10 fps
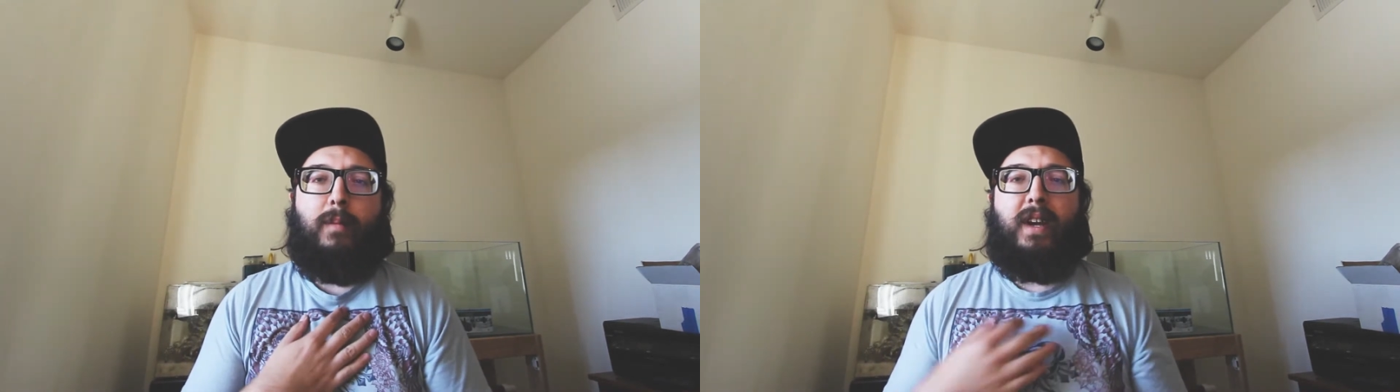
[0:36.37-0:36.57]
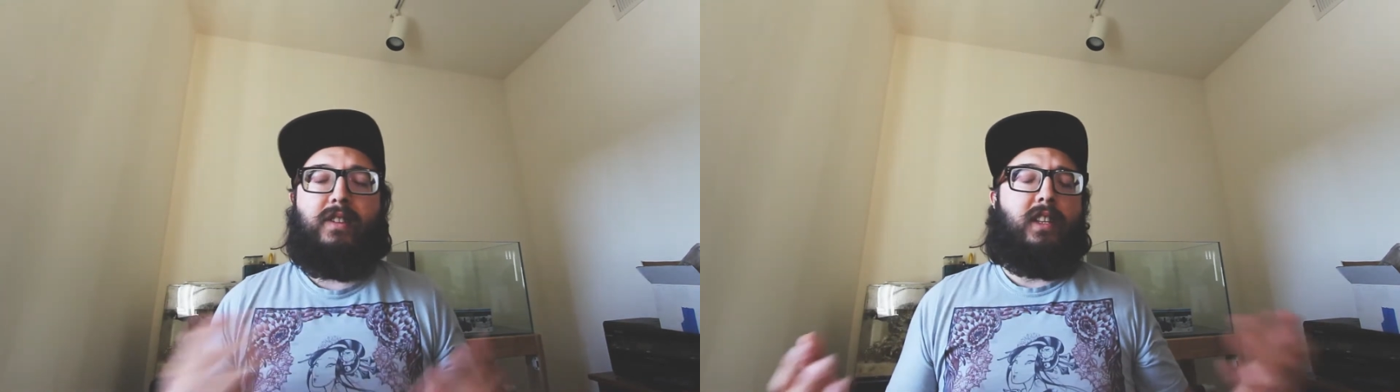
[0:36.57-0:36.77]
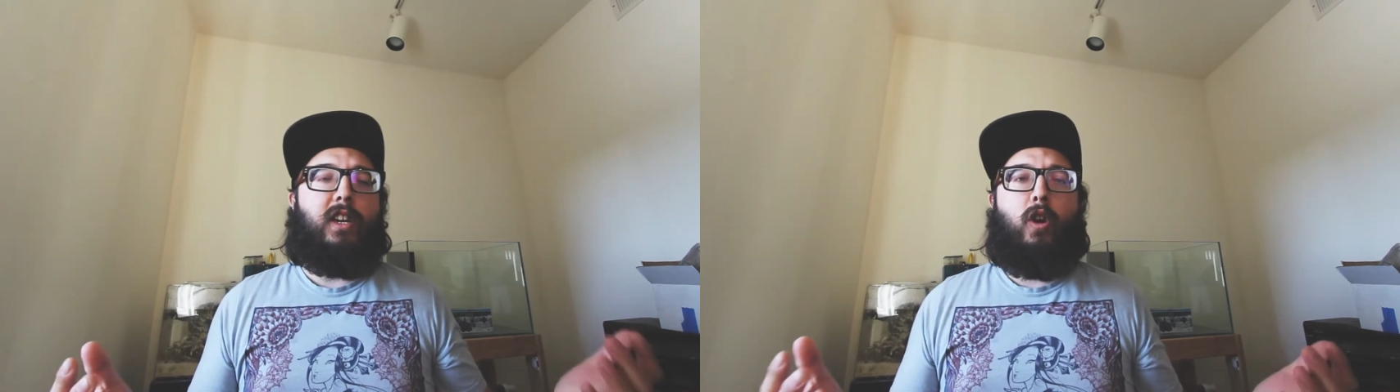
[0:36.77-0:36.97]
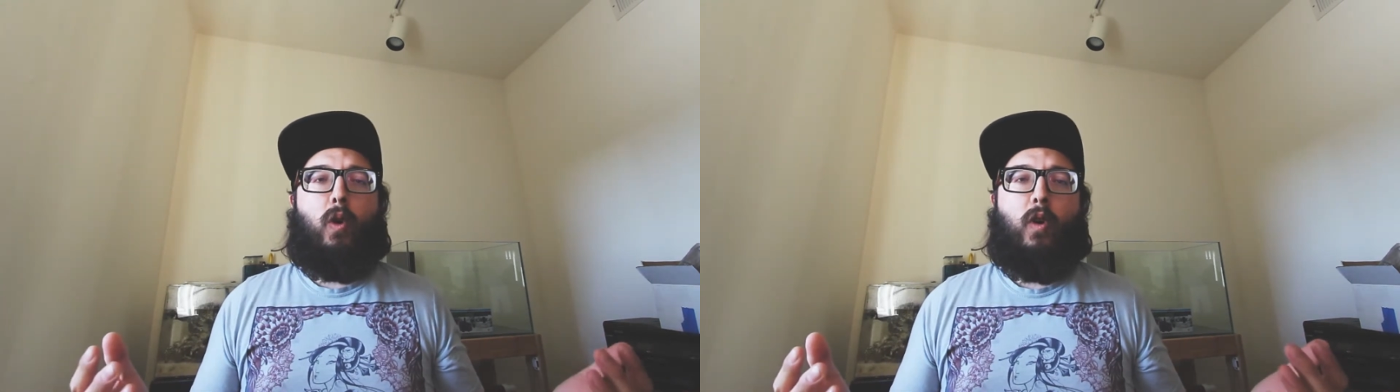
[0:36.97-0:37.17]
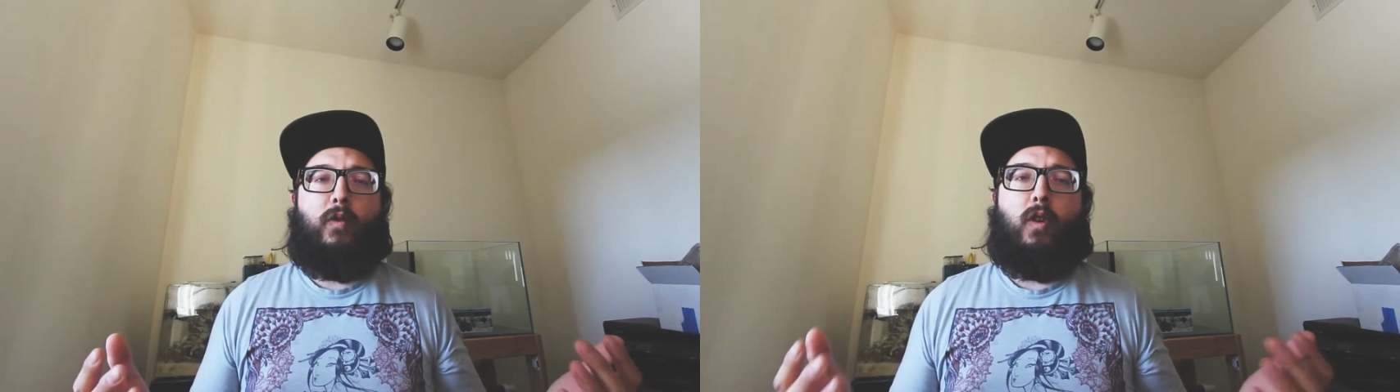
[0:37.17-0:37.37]
Basically
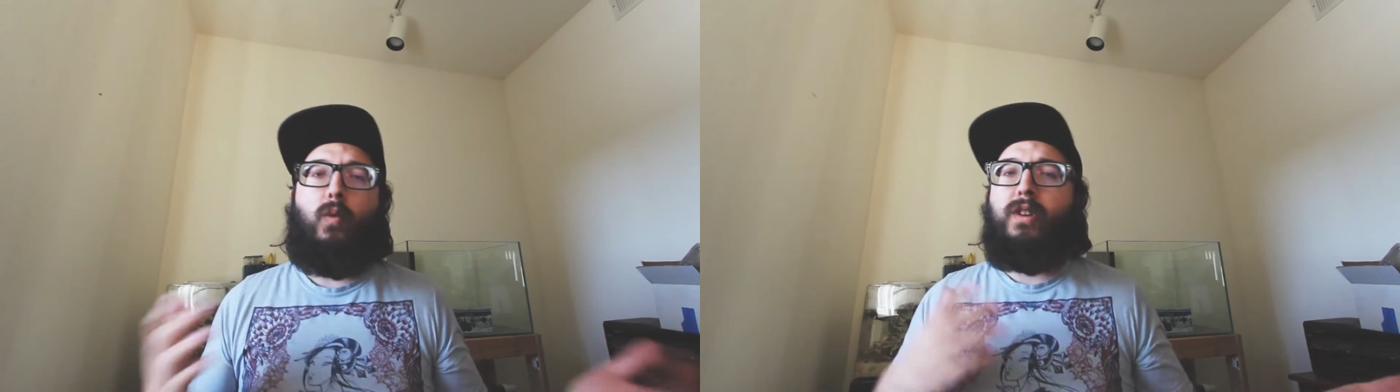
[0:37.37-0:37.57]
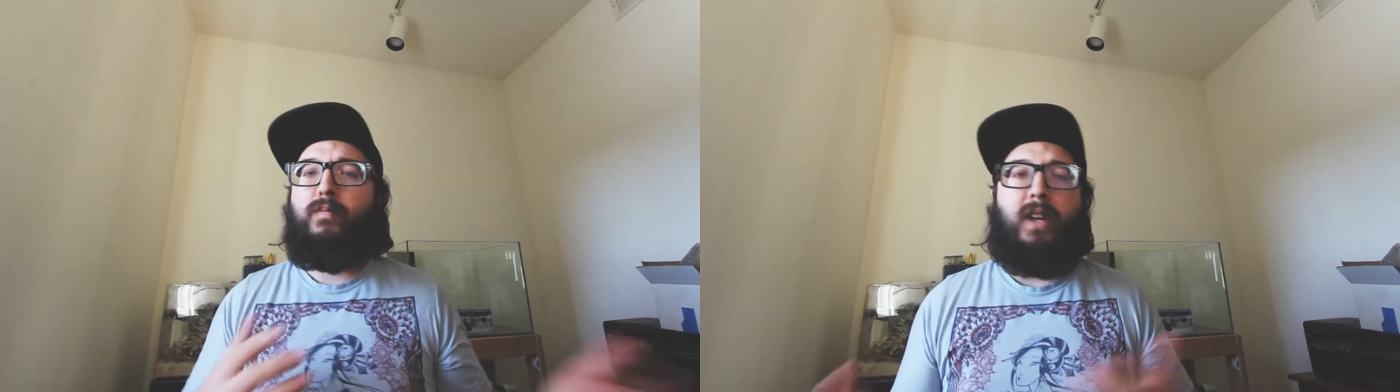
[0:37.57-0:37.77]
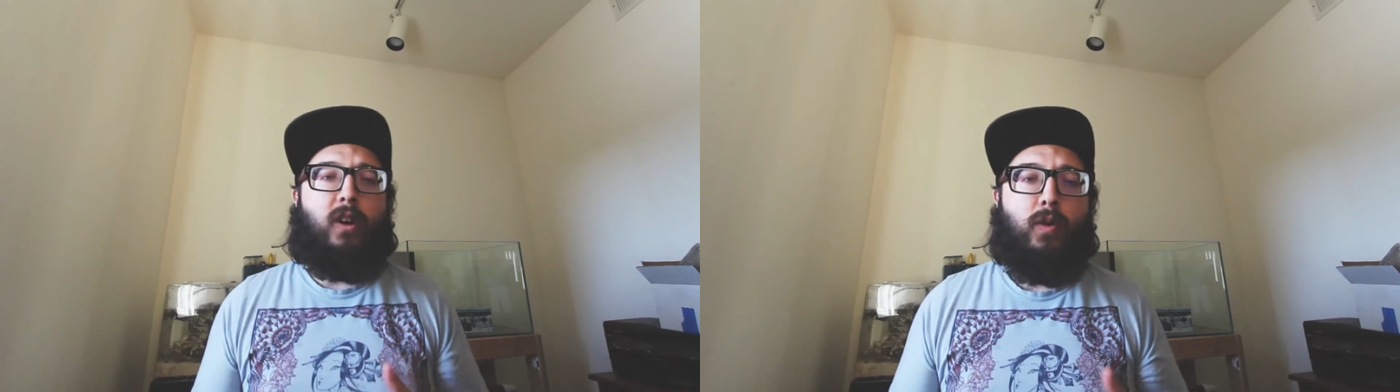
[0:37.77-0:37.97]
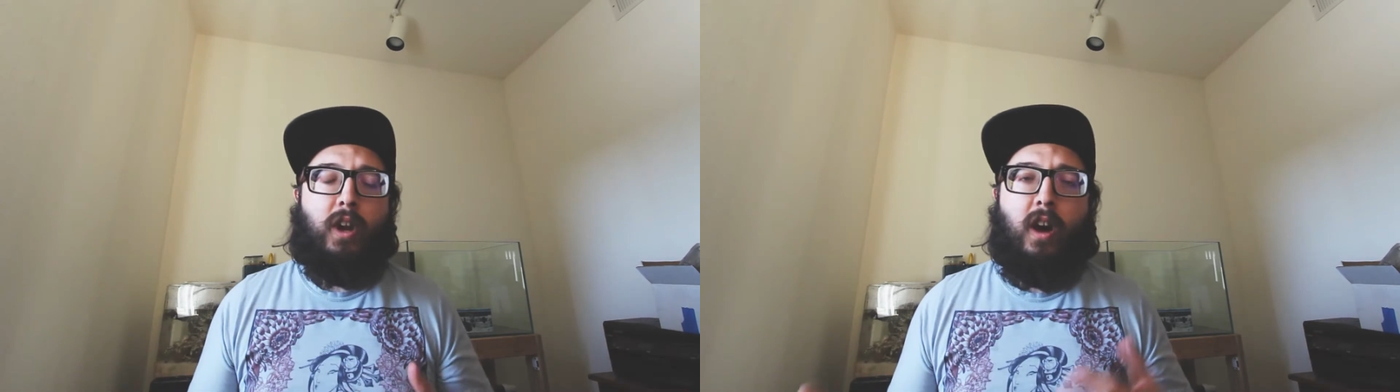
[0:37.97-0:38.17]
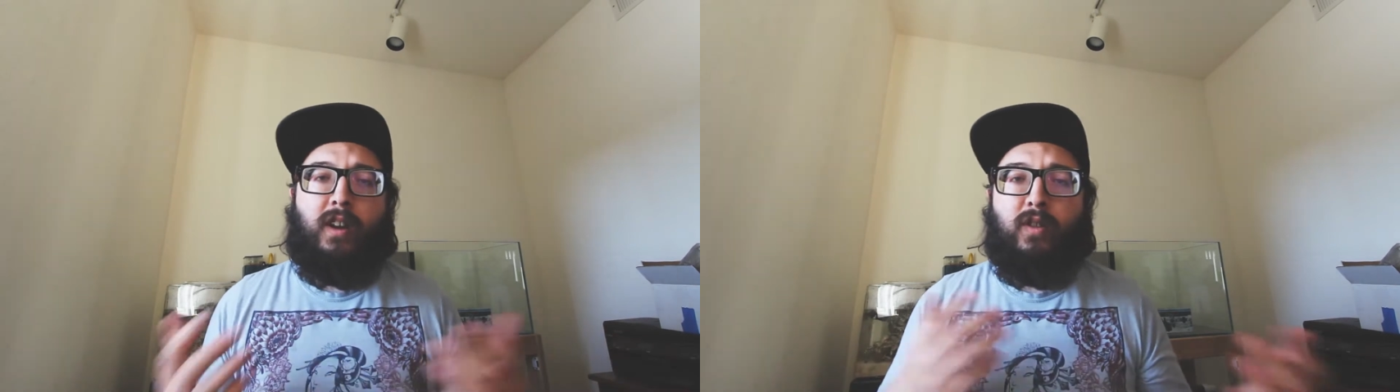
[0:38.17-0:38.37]
go over what's been going
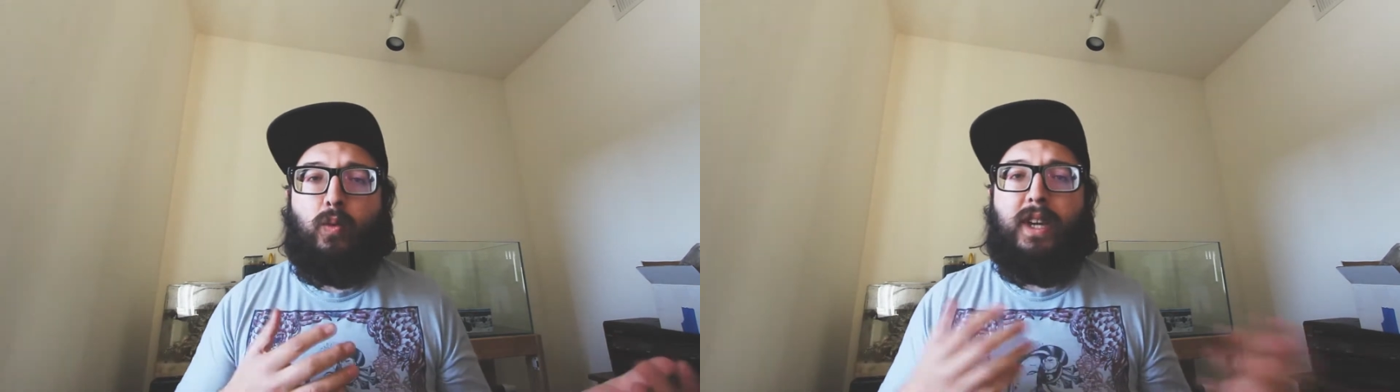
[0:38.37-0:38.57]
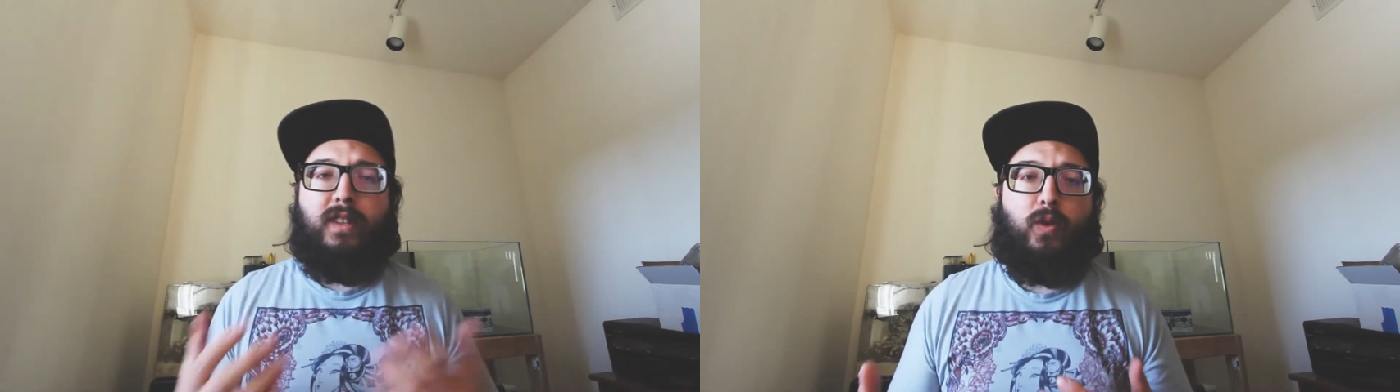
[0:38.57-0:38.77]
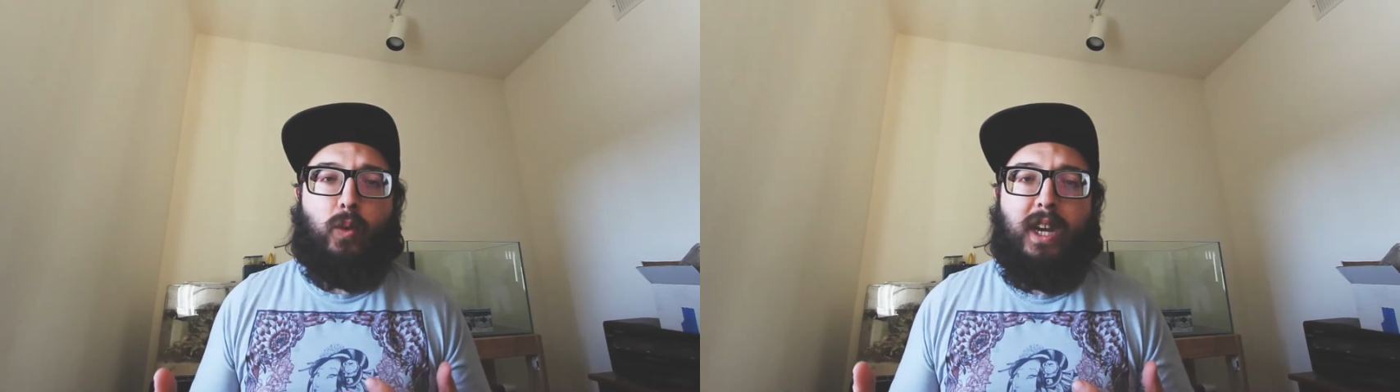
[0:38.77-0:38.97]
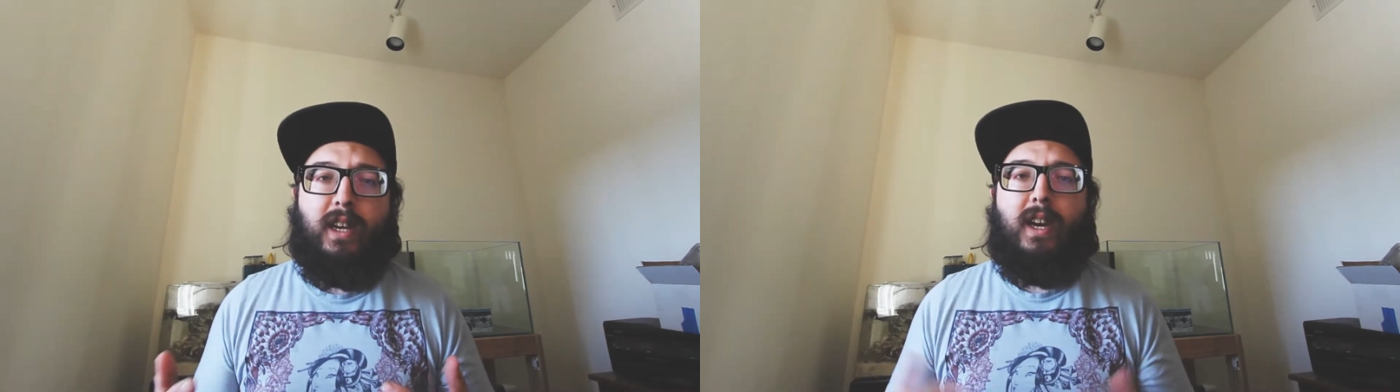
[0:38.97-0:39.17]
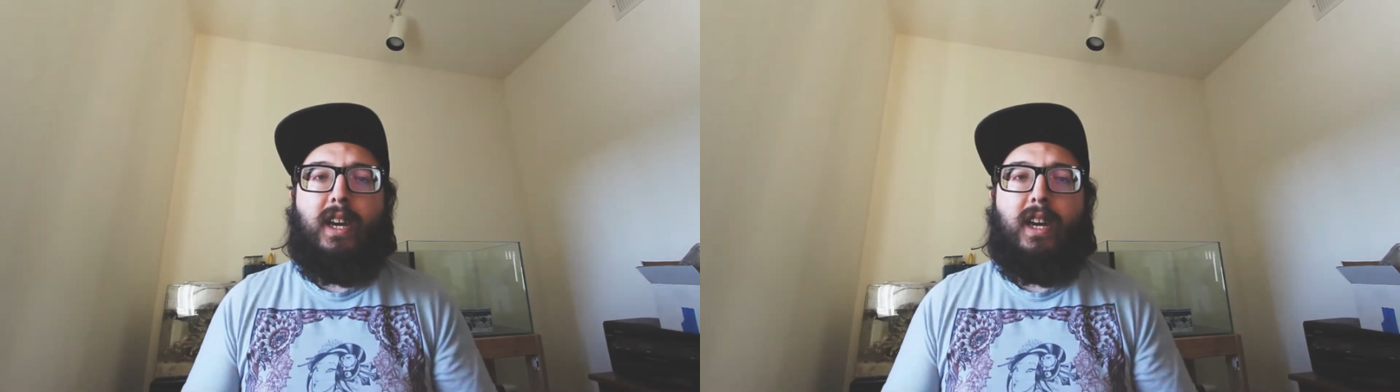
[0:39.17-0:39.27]
on the week to week